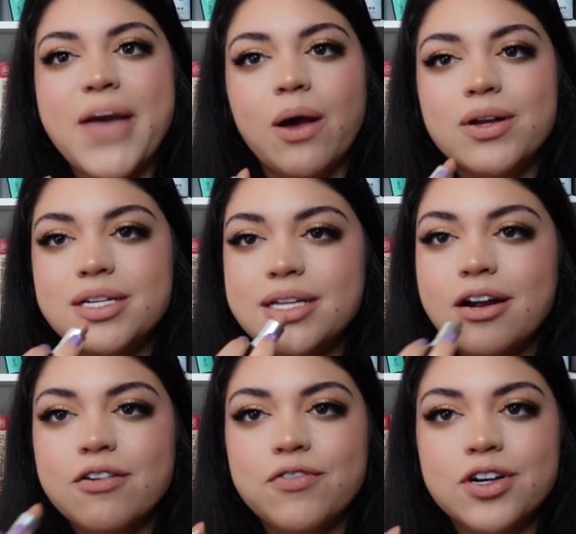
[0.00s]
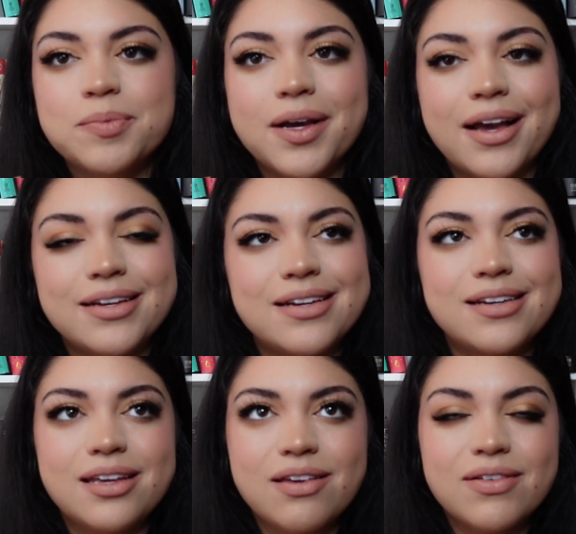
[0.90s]
I want to say her first book, I
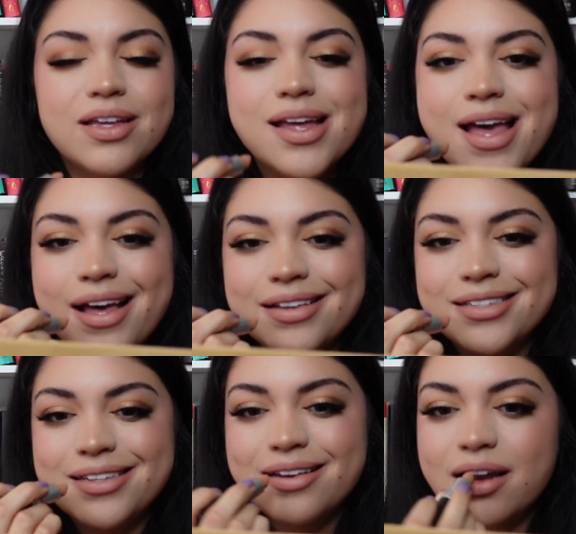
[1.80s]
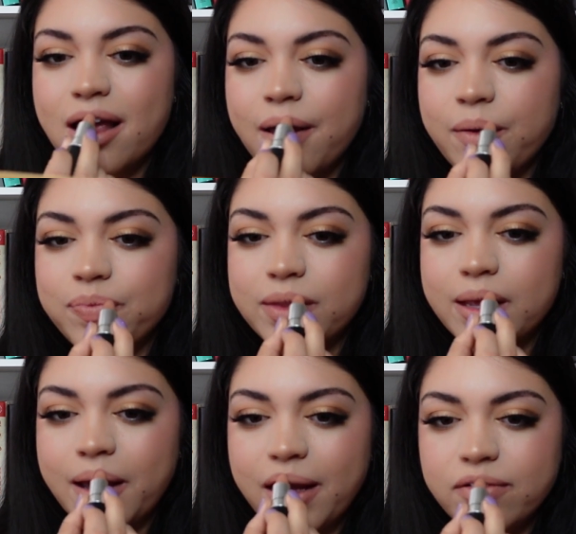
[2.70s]
didn't give it as
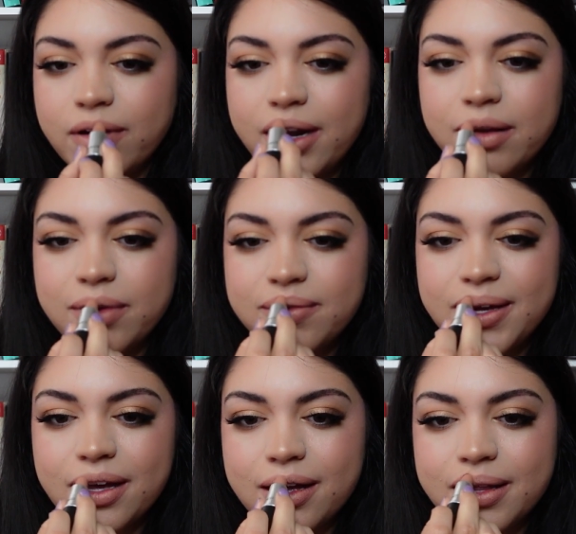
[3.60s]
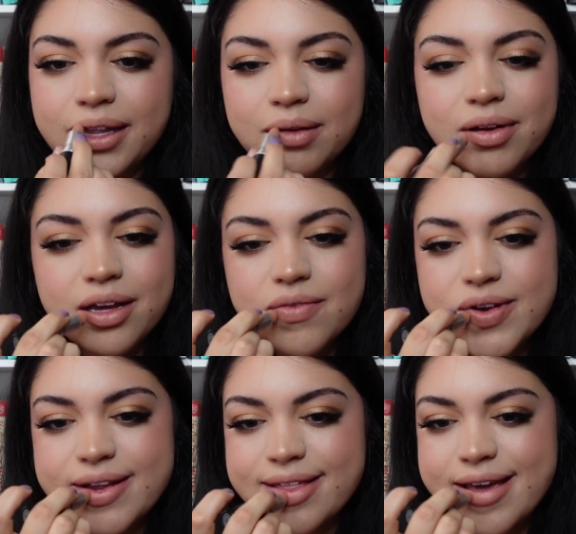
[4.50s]
high of a rating maybe. I think I might have
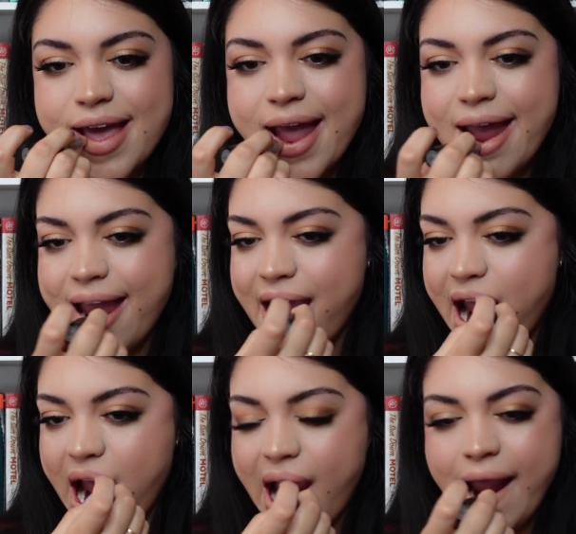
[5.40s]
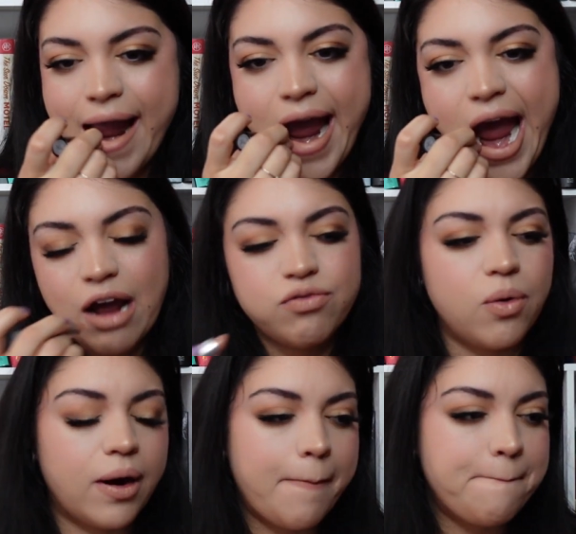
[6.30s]
given it like
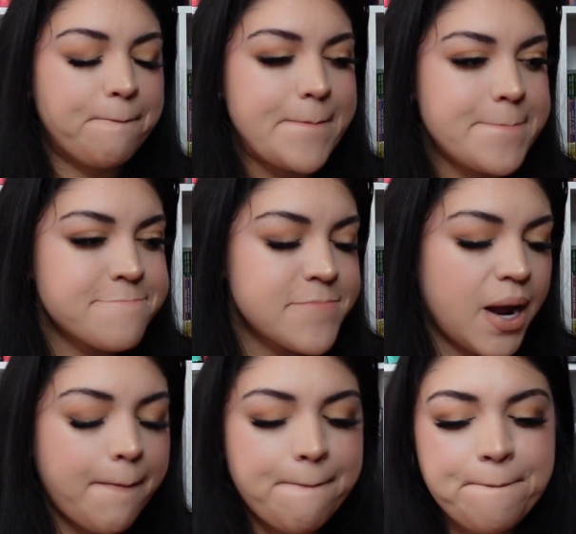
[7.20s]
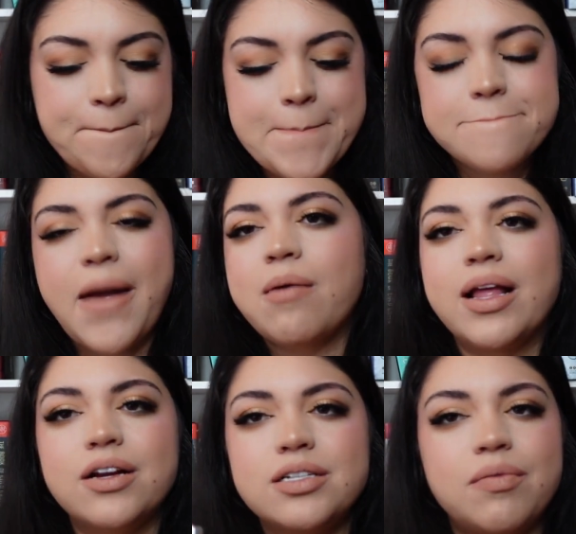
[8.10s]
4.
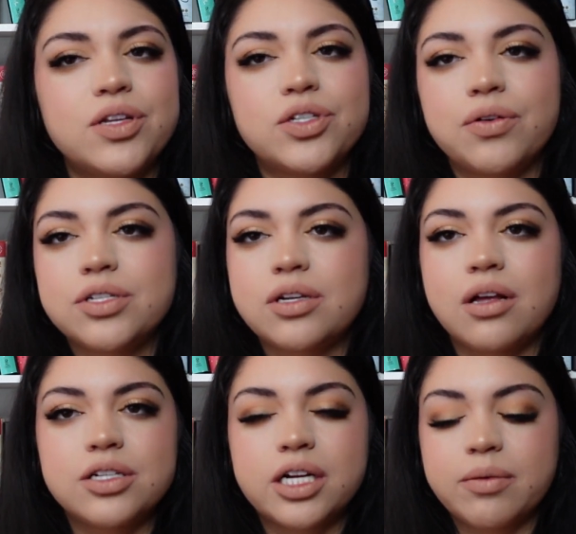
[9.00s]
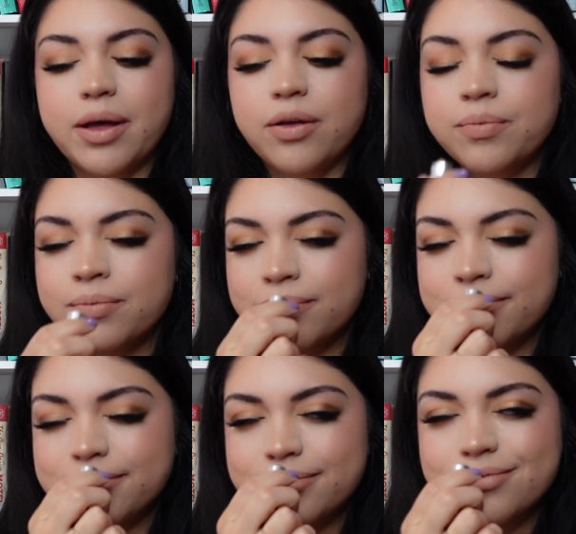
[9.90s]
Man, there's something so nostalgic about
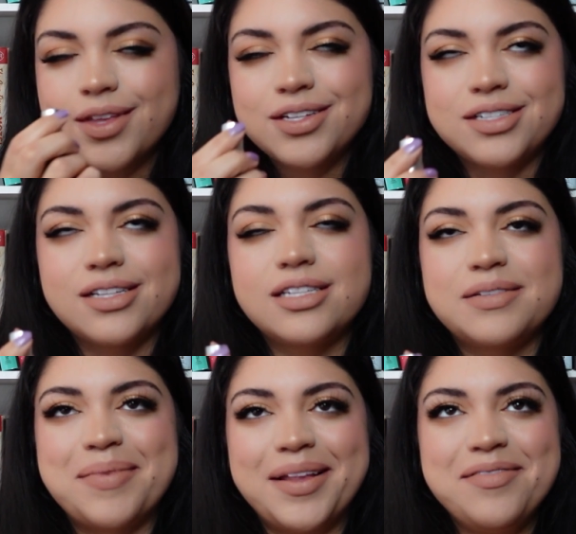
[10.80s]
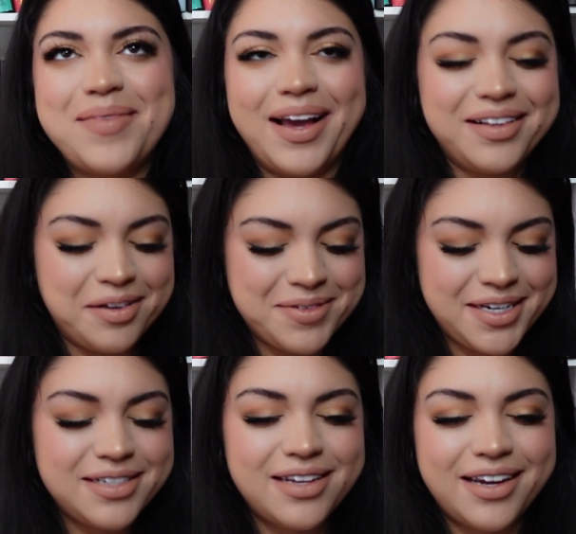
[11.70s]
just the smell of MAC
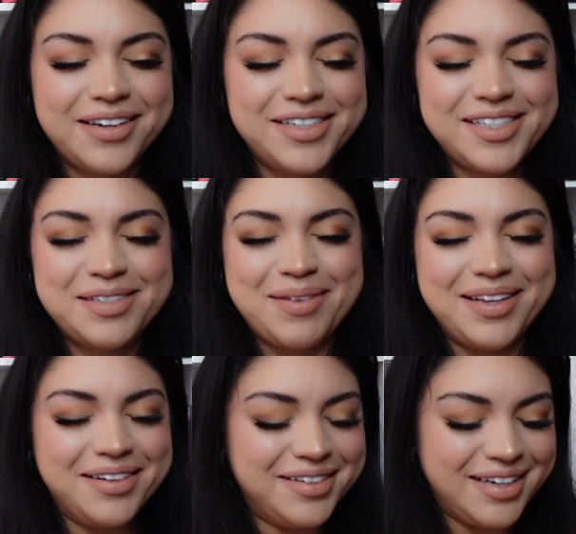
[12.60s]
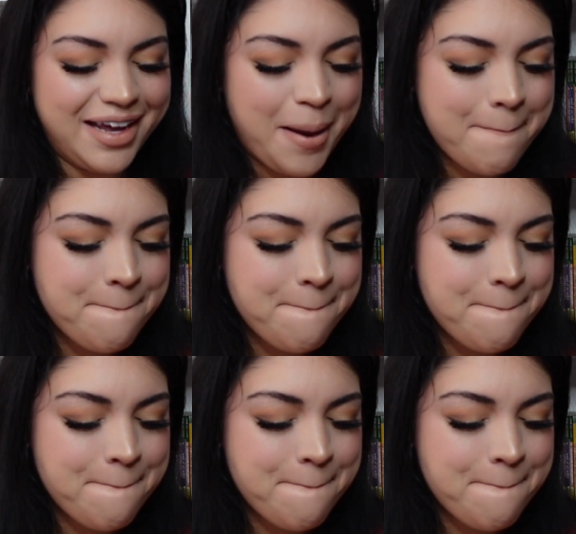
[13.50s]
lipsticks. Like I could just smell it all day.